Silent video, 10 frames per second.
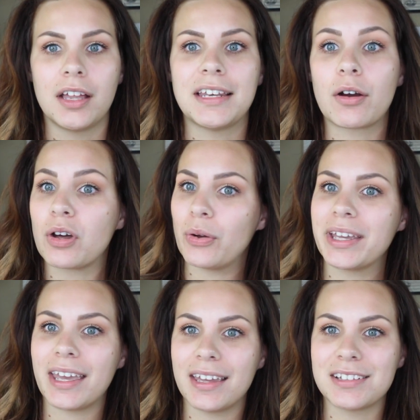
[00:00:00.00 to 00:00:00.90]
Now going
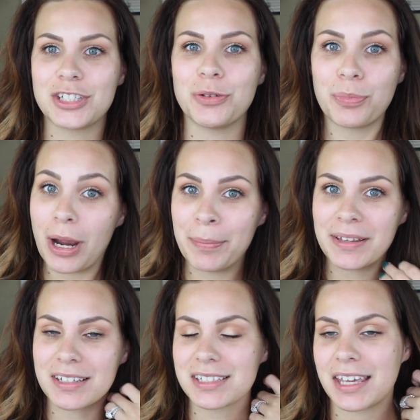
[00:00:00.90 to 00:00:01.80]
into
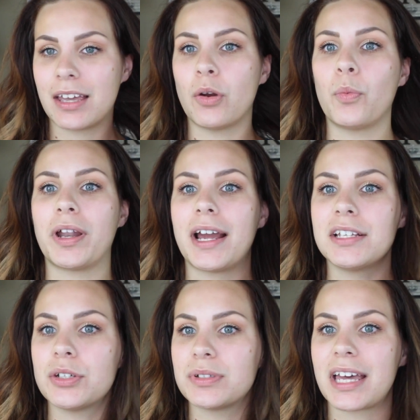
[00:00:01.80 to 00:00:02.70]
prepping the skin, what
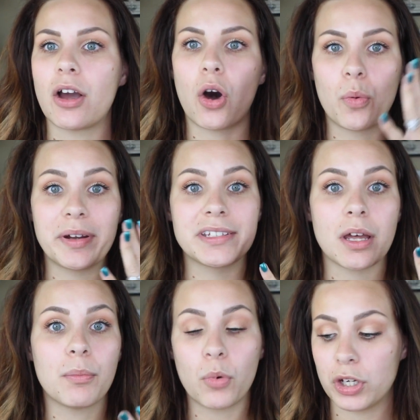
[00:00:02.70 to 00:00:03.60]
I do is I always
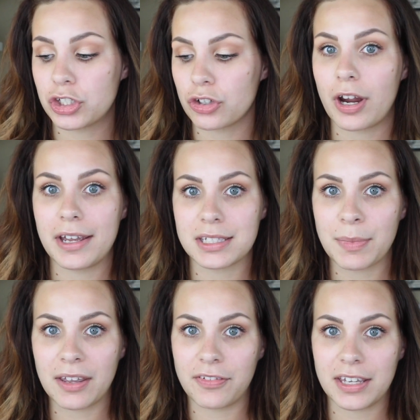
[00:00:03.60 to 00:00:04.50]
moisturize
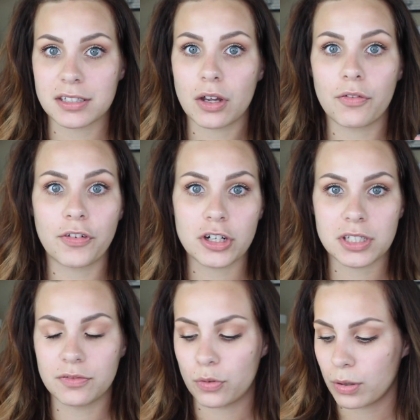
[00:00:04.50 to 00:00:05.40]
my face first
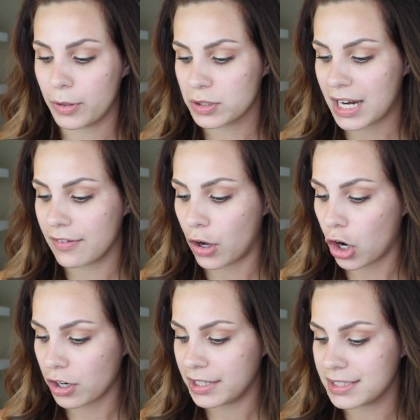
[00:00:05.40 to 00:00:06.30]
and foremost. I've
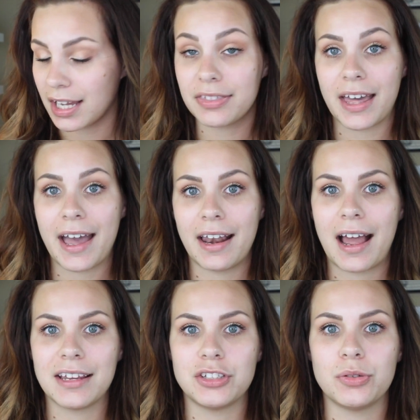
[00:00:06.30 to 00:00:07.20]
already done that.
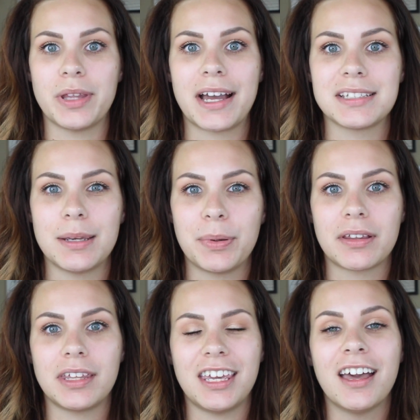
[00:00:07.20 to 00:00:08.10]
I do that
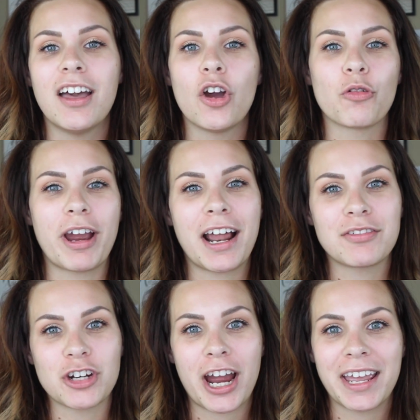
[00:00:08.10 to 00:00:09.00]
typically right
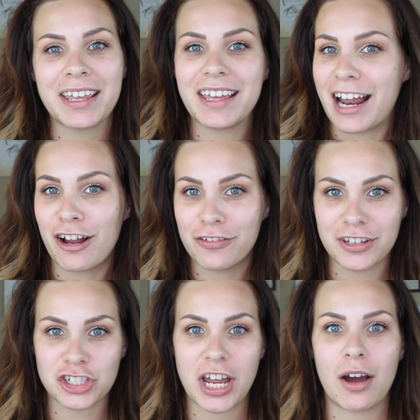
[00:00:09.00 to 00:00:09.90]
after I get out
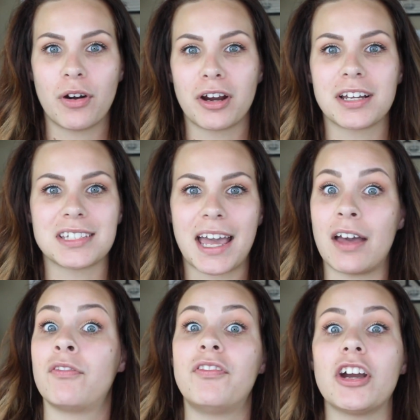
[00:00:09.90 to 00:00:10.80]
of the shower because I
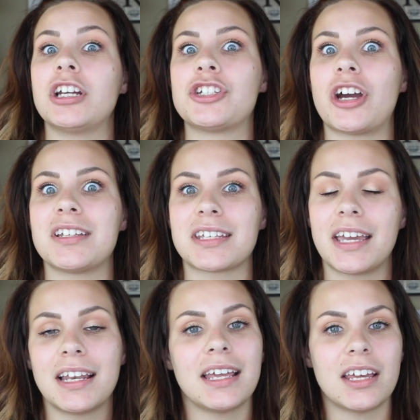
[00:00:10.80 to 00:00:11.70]
have very dry
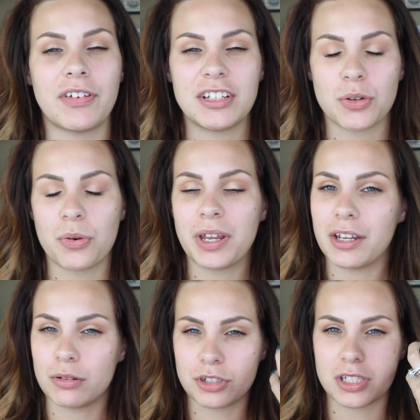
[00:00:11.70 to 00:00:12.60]
skin, and if I don't,
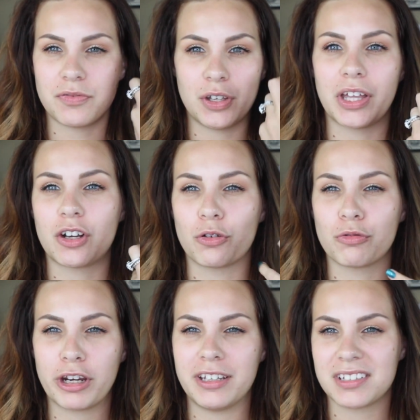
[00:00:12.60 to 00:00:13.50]
it'll just feel like a
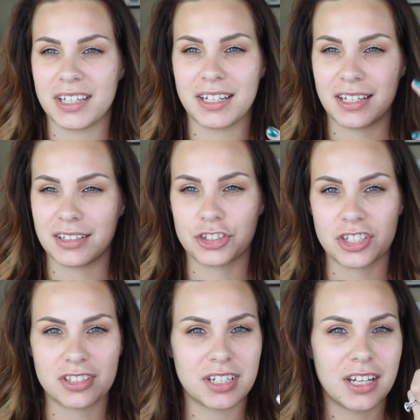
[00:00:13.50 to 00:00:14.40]
raisin and
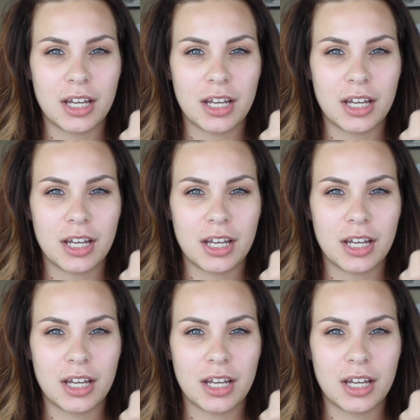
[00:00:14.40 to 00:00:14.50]
just